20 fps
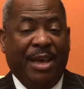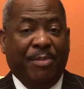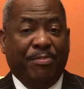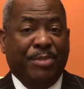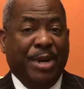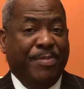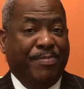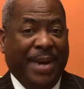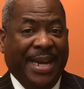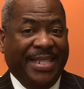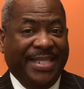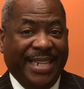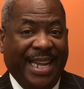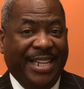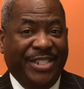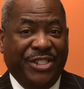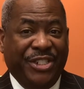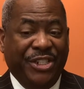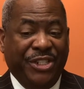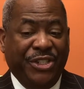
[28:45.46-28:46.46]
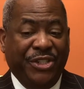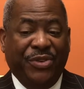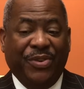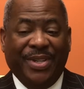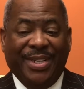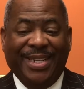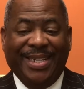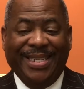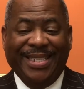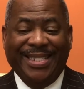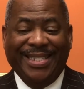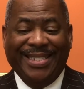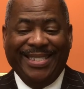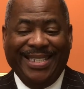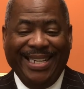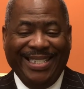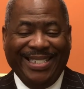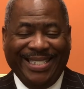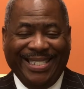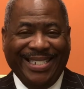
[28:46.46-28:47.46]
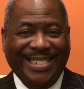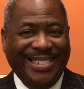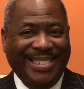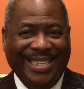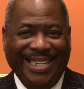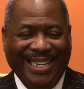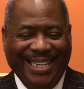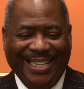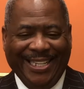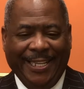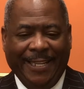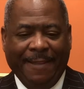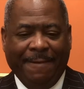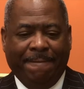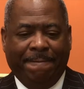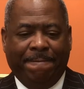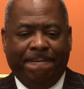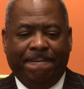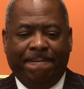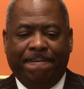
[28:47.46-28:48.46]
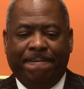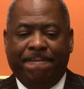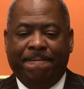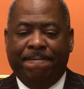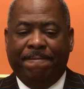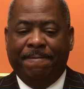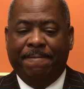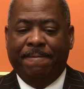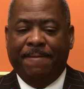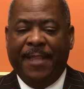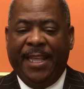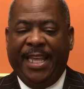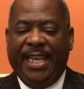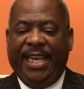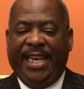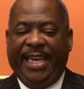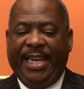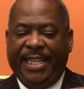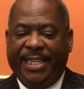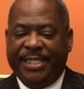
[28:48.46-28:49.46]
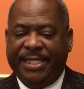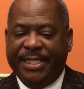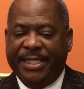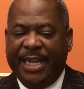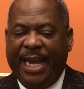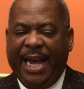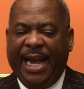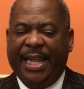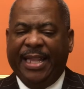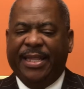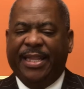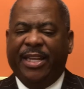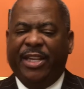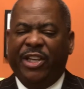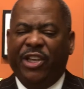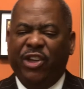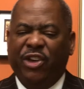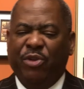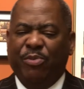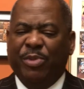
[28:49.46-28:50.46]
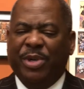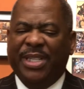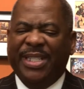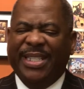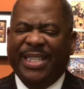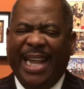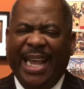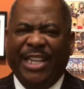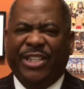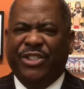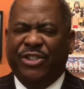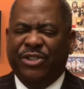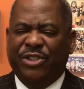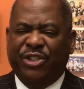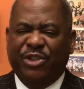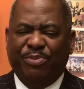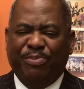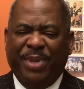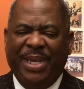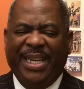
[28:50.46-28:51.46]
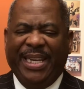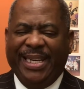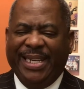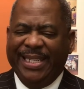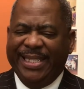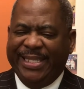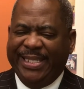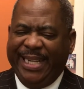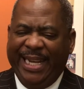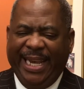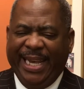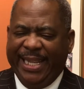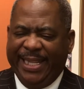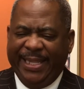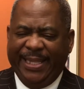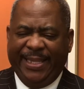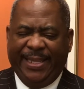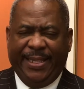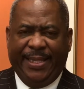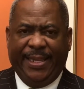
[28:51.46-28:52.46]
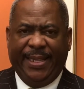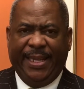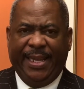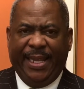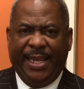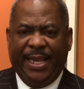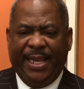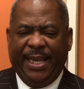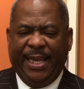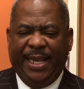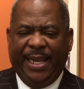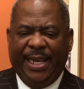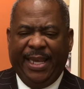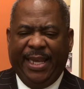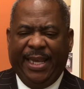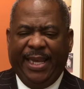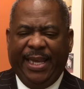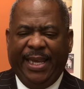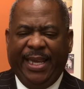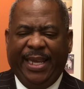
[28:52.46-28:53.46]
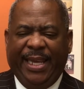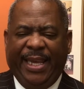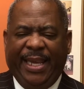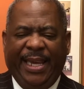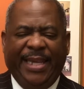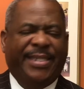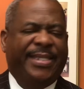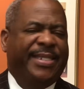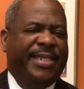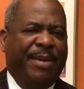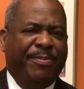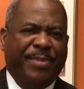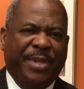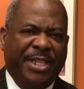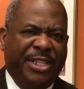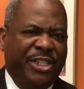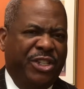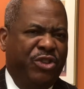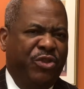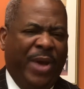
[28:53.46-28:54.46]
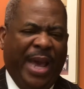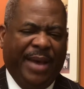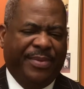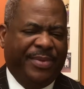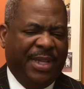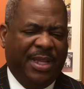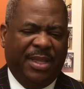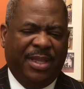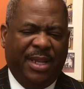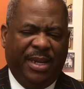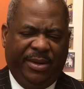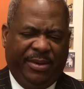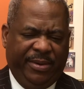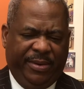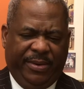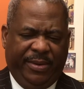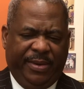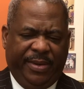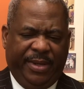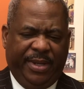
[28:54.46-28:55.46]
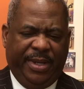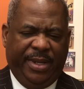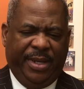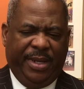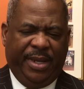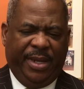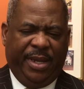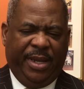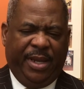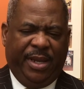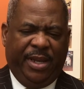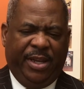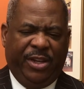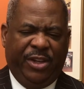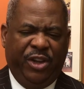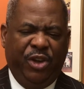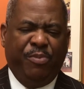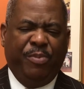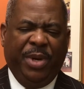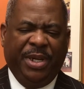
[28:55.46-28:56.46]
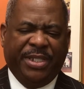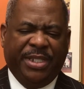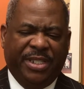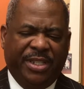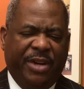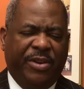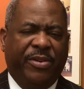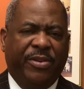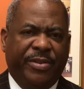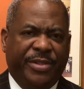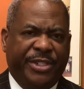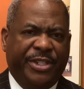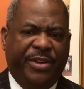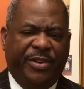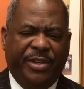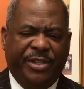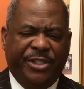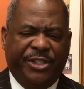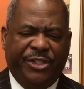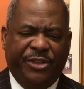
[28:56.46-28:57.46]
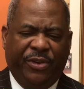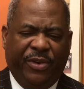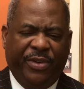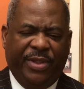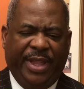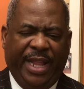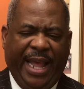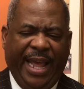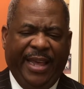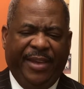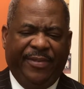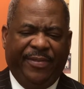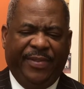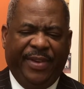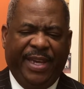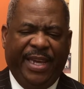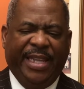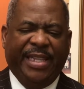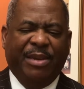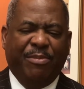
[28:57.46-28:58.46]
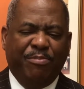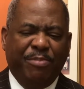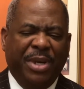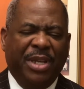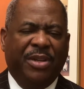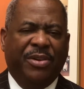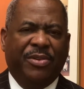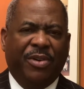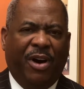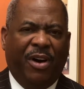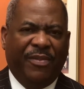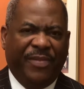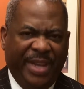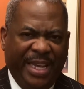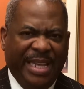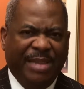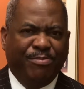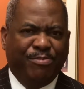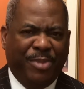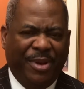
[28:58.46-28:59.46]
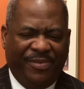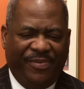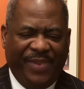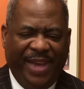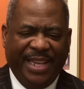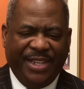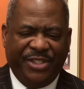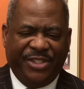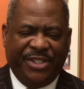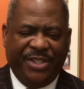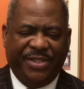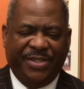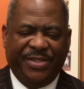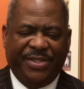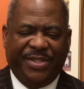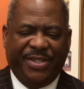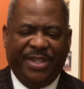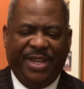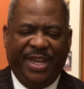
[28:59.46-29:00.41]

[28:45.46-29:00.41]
but by nature you are discontent. It is not human nature to be content. It's something you have to learn. You must learn to enjoy life in the middle of imperfections,